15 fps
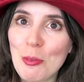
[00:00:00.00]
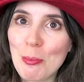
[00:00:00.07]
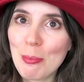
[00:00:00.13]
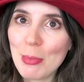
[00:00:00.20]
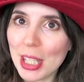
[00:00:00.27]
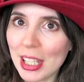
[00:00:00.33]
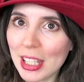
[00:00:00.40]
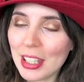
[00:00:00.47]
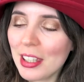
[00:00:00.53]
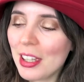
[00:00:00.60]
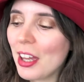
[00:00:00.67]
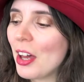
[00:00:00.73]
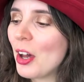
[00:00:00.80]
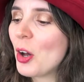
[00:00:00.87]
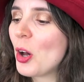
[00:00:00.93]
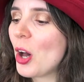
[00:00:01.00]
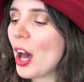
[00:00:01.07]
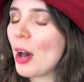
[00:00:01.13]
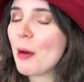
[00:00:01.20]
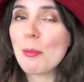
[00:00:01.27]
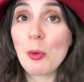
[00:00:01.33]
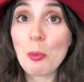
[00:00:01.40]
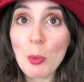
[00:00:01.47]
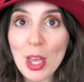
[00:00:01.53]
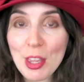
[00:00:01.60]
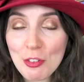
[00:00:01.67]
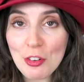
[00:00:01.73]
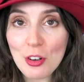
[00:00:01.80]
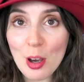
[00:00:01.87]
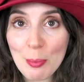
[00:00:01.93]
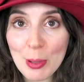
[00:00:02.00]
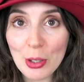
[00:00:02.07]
from me. Whether I'll